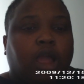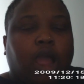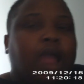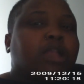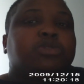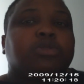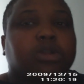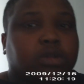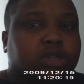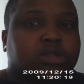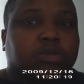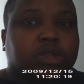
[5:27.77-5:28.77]
I enjoy
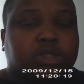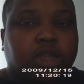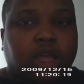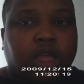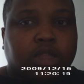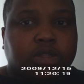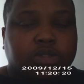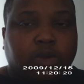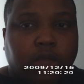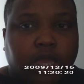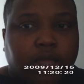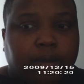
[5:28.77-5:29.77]
Christmas. I
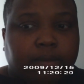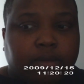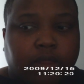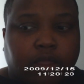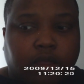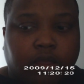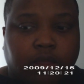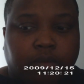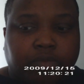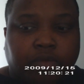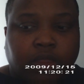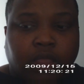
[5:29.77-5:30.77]
enjoy it.
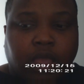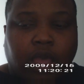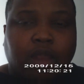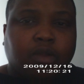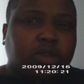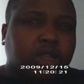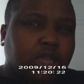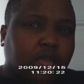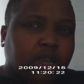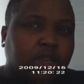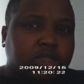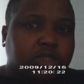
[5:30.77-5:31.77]
I don't look
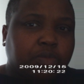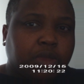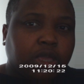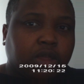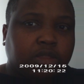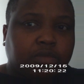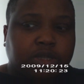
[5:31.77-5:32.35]
at it as big on the